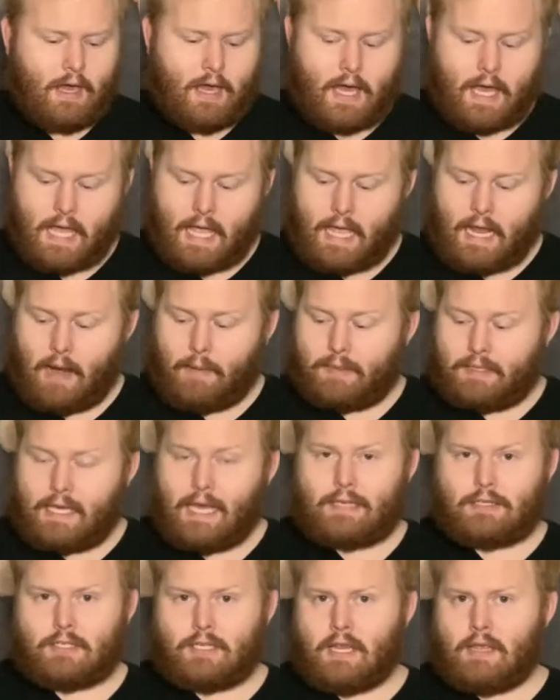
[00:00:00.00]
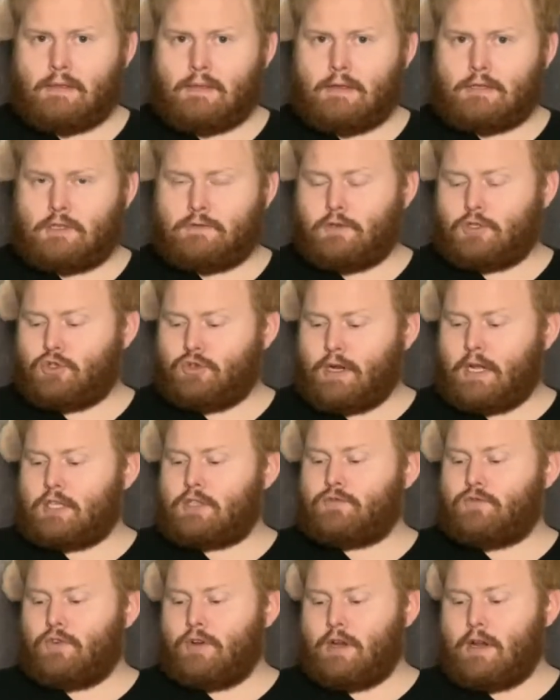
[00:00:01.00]
And I'm guessing this is for
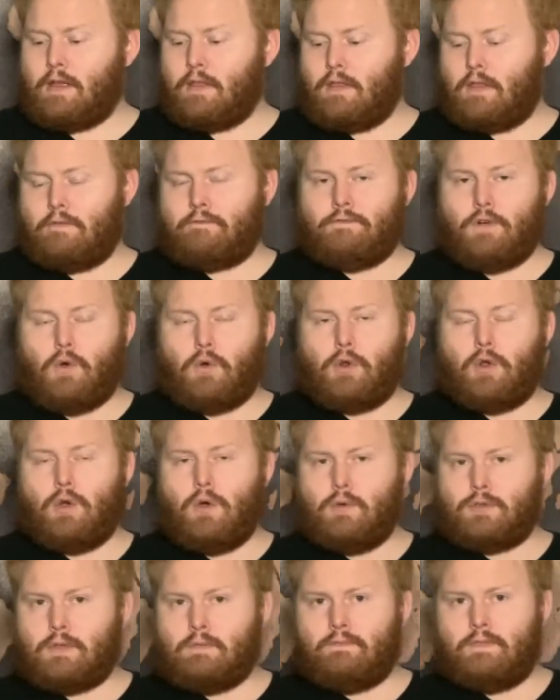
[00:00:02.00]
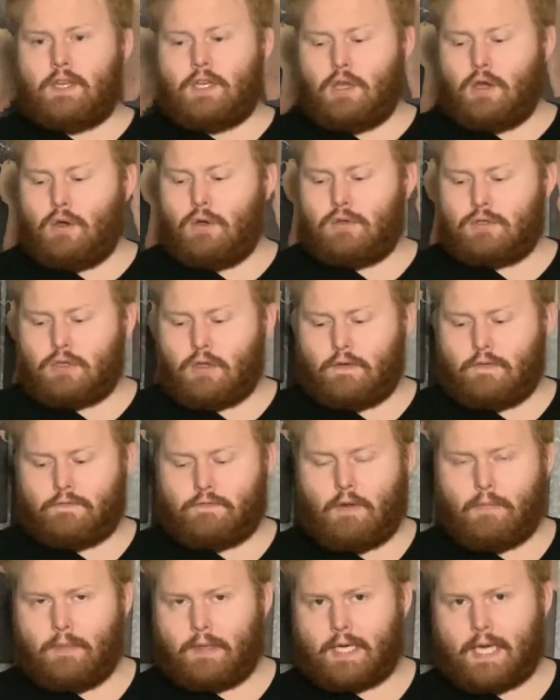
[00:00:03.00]
transferring the photos and videos
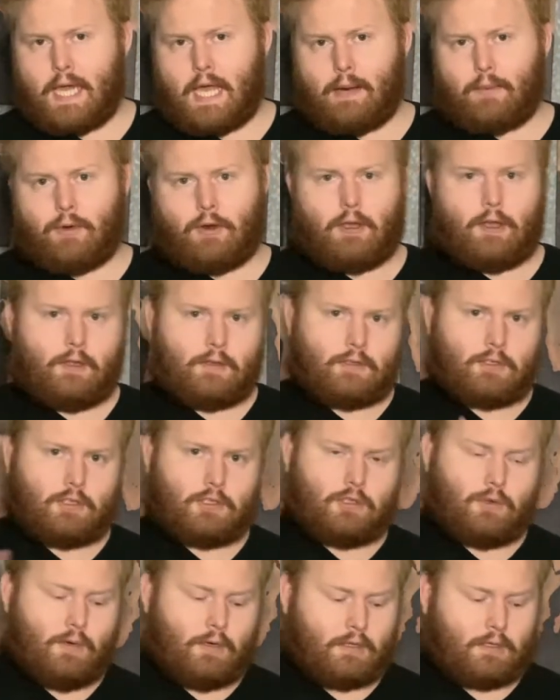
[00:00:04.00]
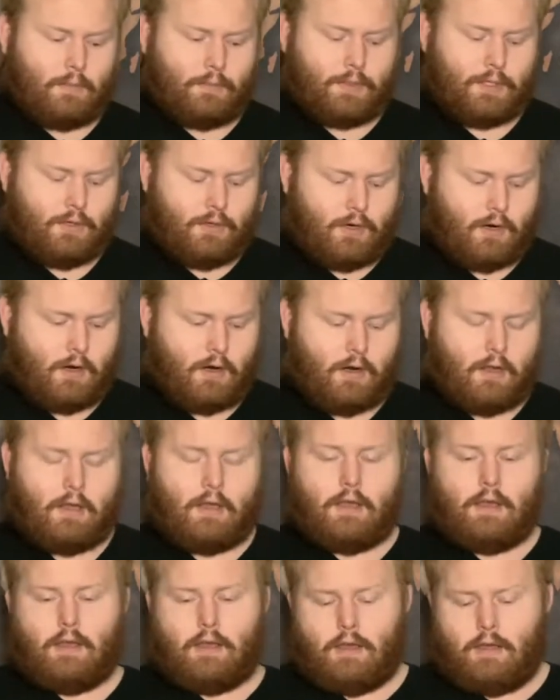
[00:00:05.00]
from the camera to a computer.
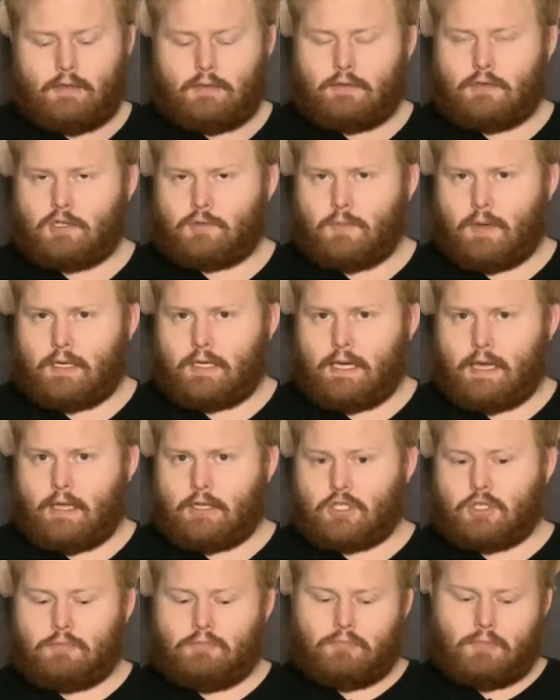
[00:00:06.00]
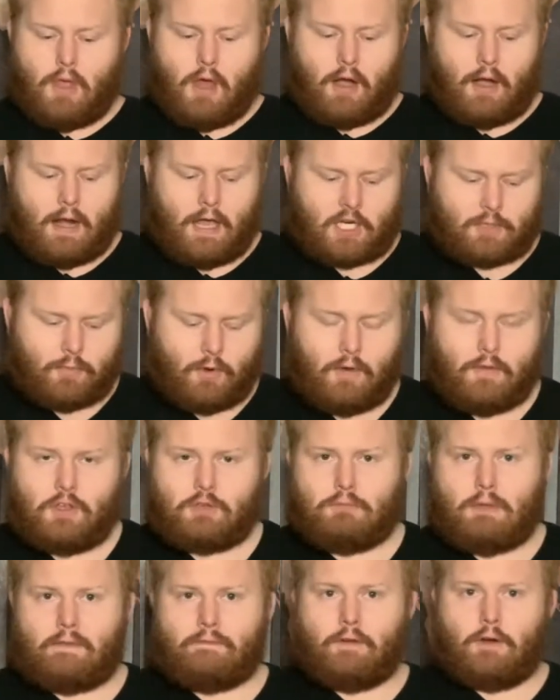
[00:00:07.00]
Just my guess. Not an expert. This is
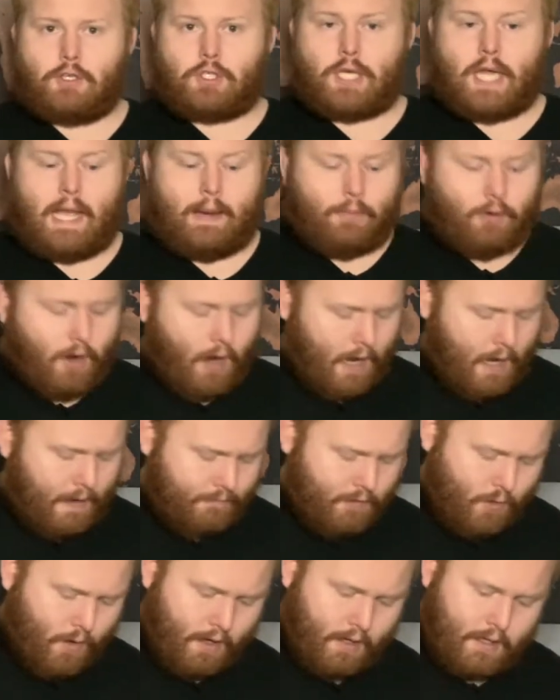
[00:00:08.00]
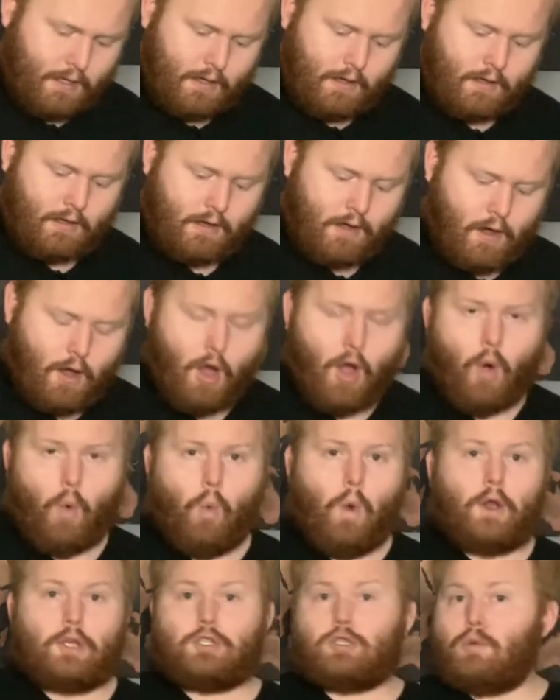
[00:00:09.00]
my first camera. I have no idea
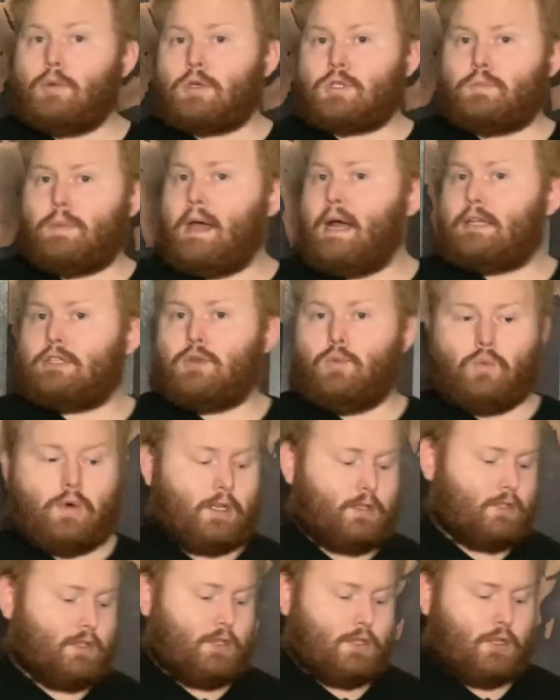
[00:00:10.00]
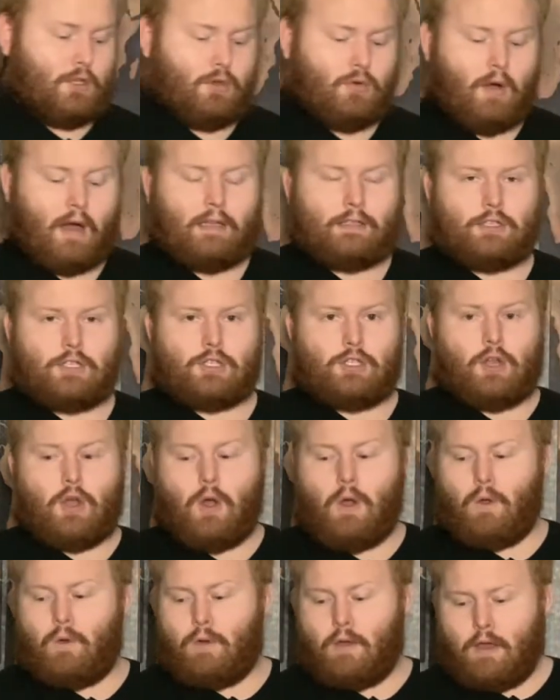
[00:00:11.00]
what to expect, what to do. I just
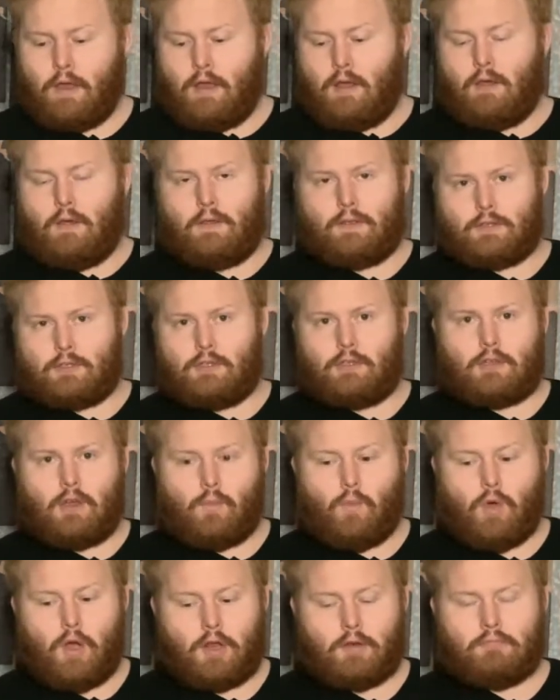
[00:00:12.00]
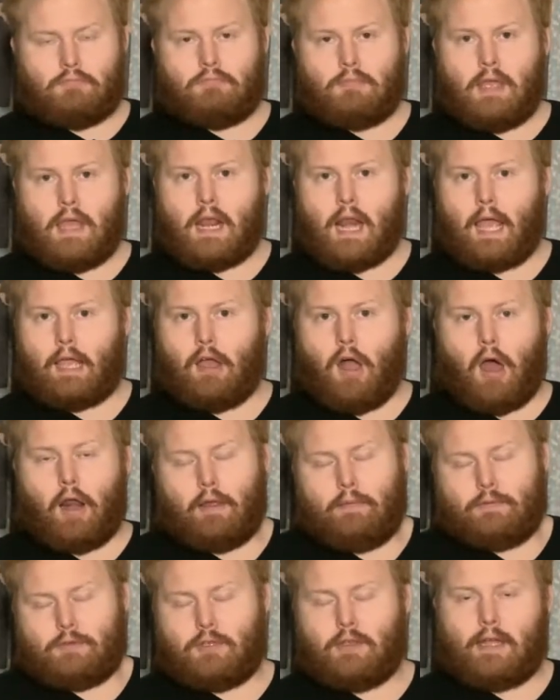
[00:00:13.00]
know this is a good one, and I got
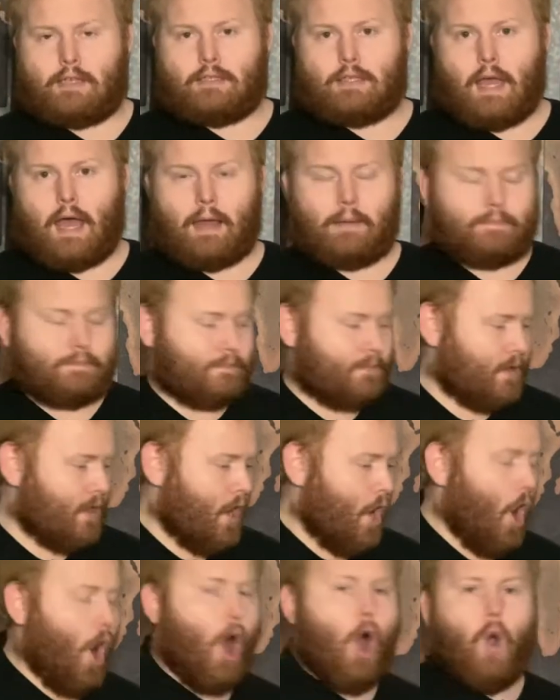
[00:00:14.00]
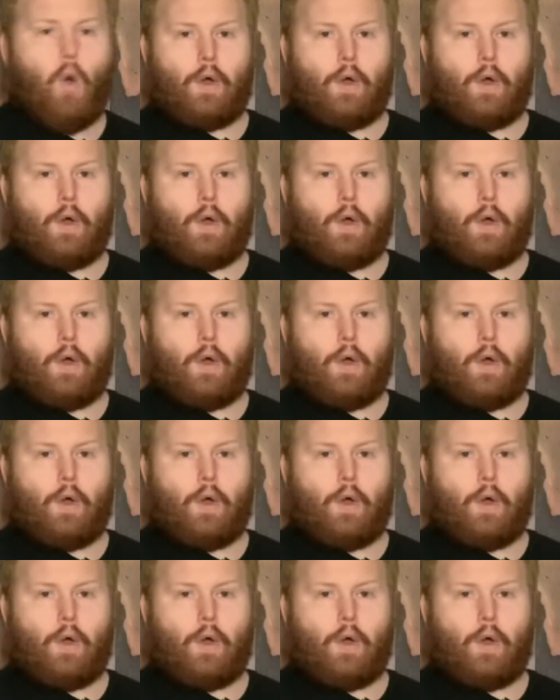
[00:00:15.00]
it. So that's that. Oh, and